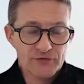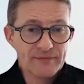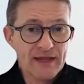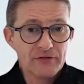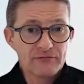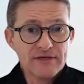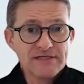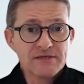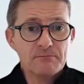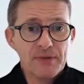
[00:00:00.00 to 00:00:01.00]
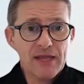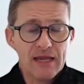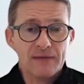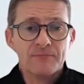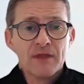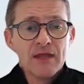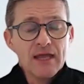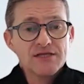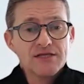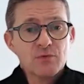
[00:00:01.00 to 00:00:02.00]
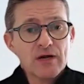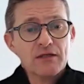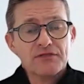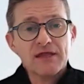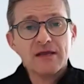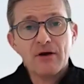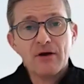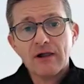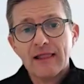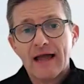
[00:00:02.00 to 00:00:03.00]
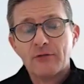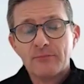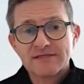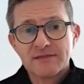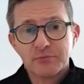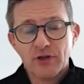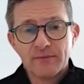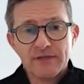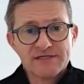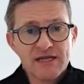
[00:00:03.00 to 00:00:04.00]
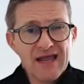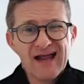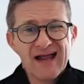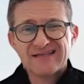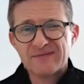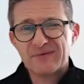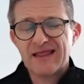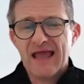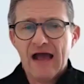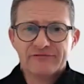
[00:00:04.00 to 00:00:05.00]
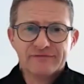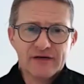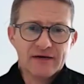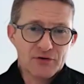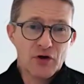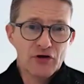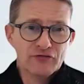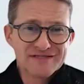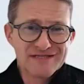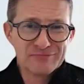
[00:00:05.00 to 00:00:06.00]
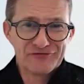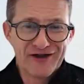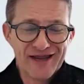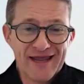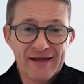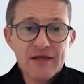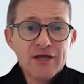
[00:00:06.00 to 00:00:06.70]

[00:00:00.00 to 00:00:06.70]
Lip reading: Now, the reason being is when I think about cloud-based deployments, I typically have, I'm going to oversimplify here,